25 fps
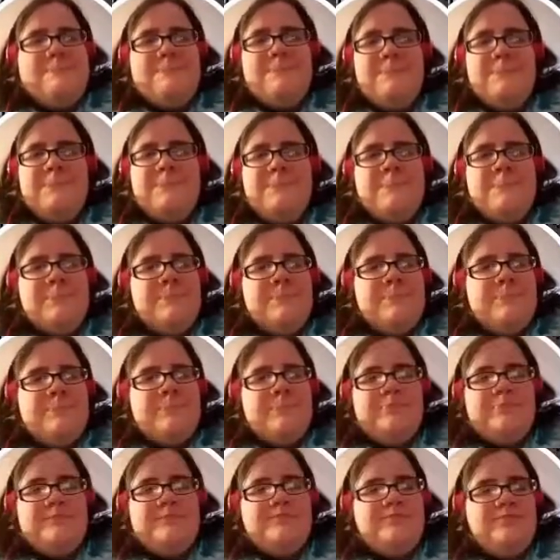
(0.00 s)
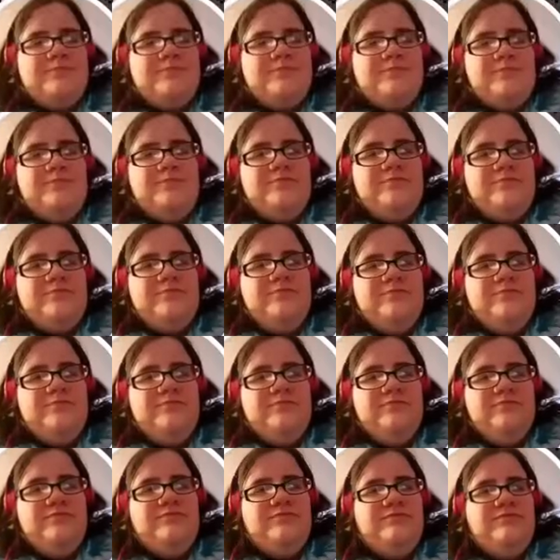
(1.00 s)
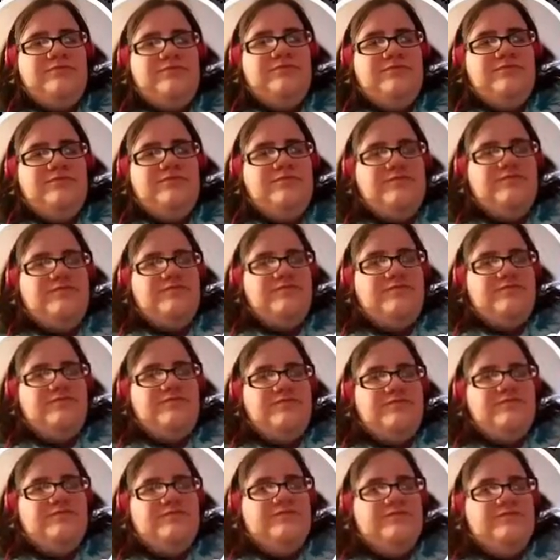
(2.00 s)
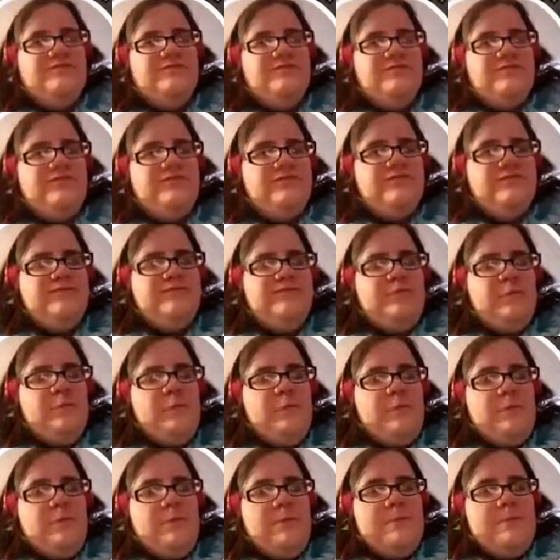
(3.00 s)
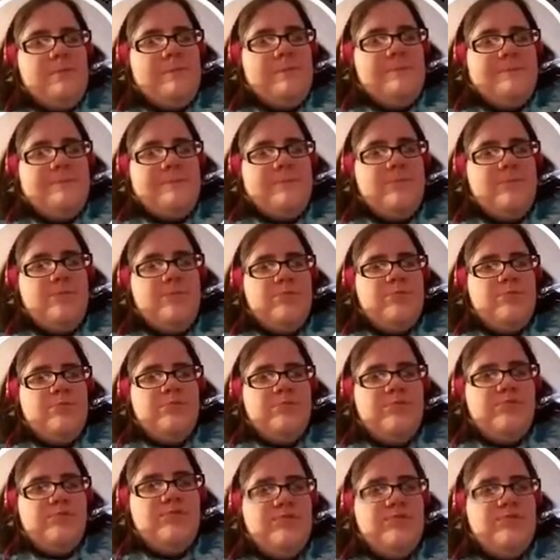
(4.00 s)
[no speech]